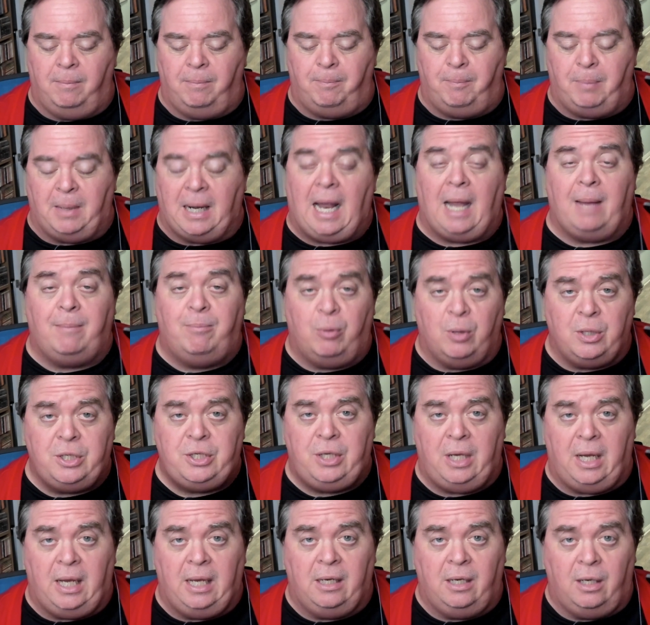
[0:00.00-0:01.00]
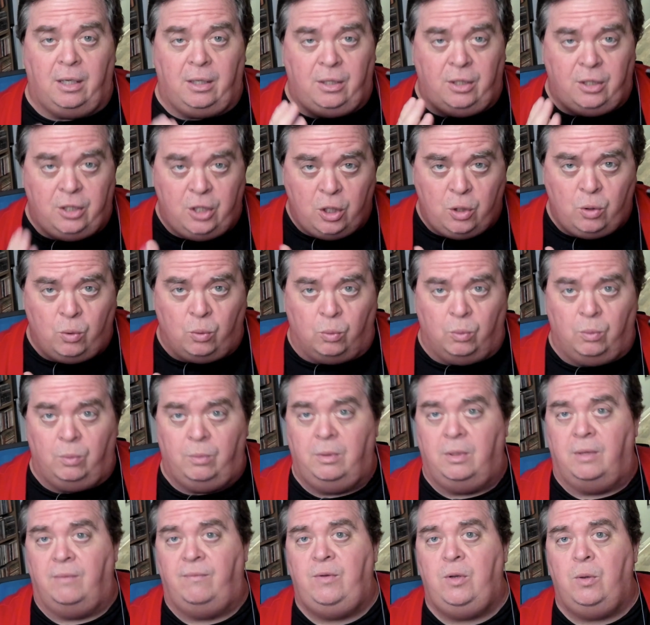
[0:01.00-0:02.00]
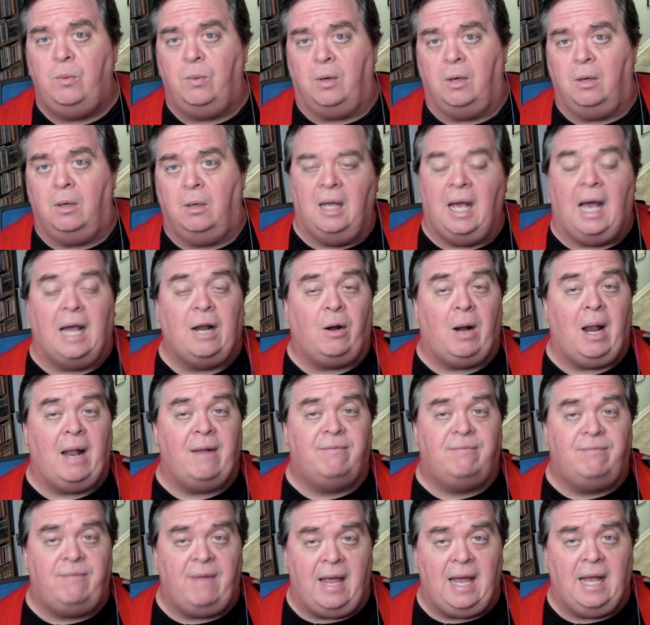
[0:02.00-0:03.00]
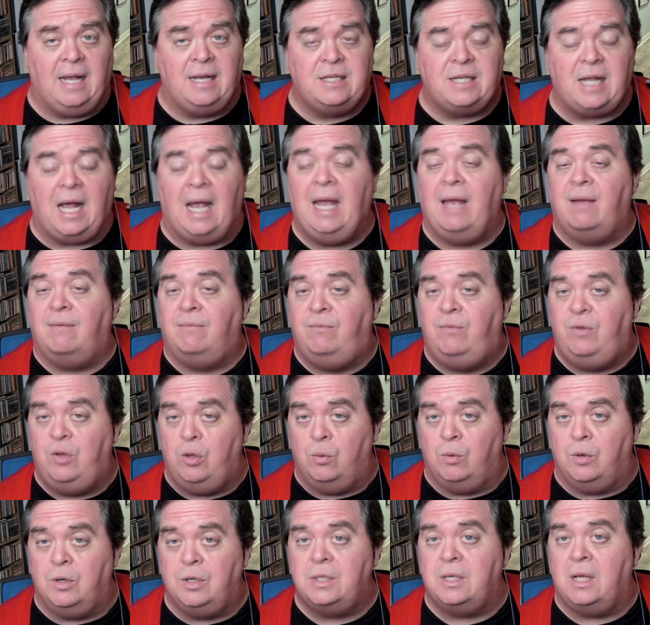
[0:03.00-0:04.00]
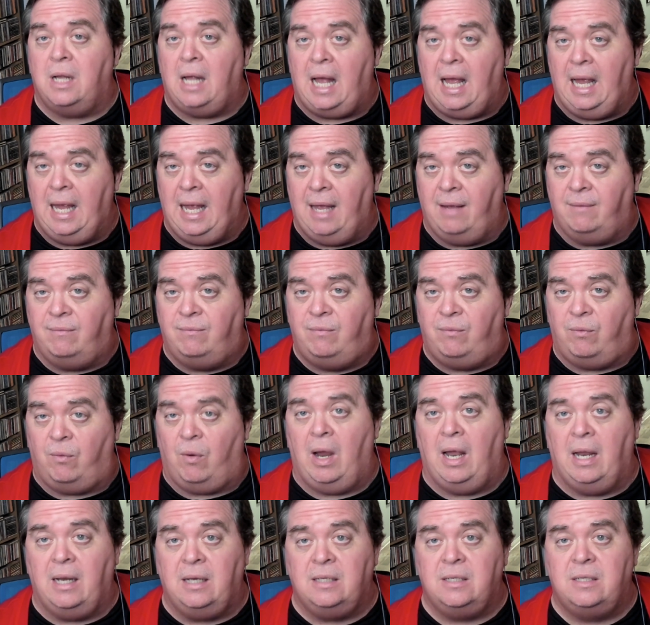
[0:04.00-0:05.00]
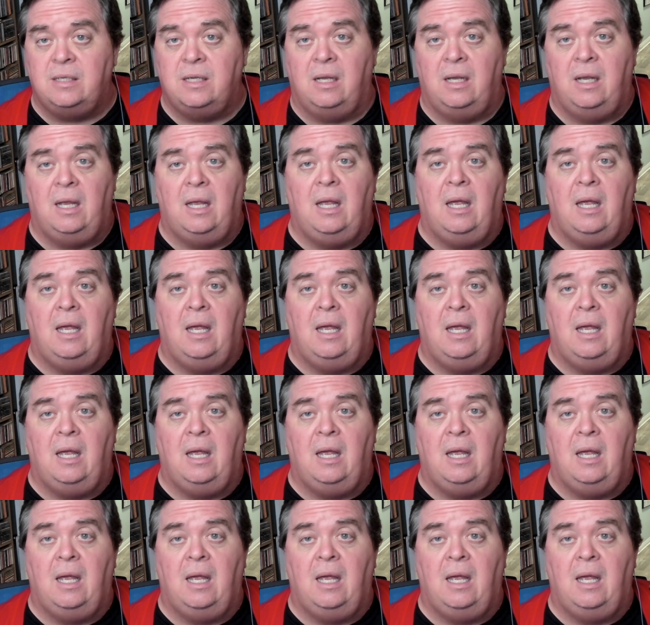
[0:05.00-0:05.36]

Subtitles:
But I appreciate you, the viewer. I don't have fans, I have viewers, I have friends.